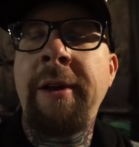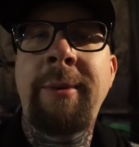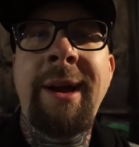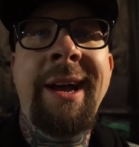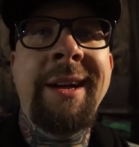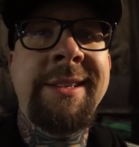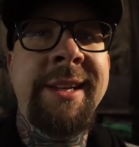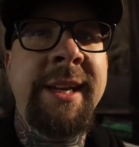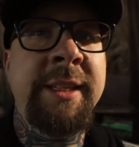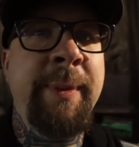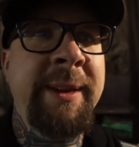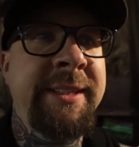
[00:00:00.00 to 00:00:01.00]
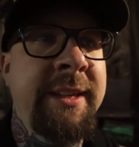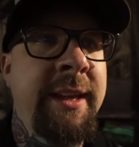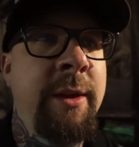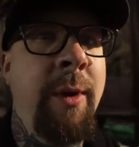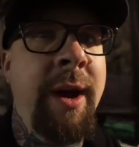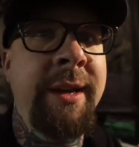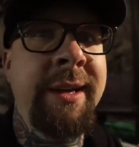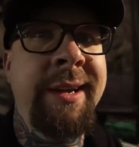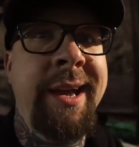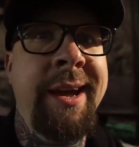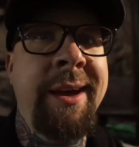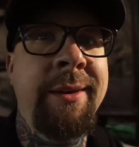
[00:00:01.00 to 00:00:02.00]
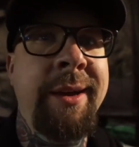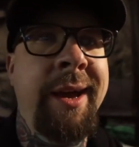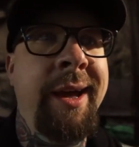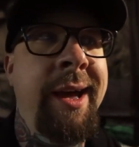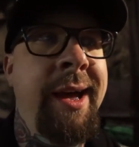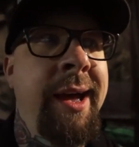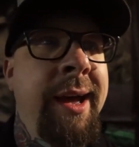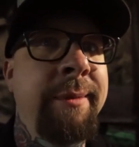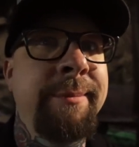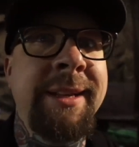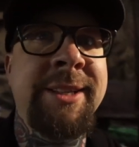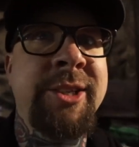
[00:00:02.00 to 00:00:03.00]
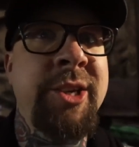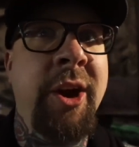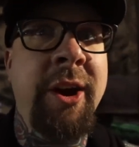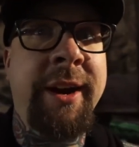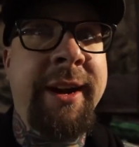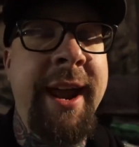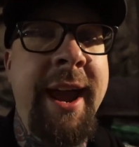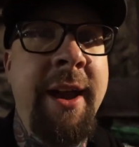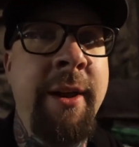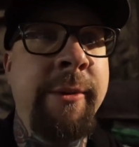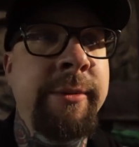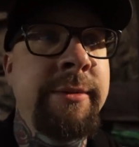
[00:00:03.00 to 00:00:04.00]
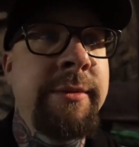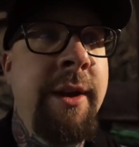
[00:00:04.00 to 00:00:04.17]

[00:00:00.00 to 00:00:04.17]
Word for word: Well, today's basically winding down. Uh, it's dark now.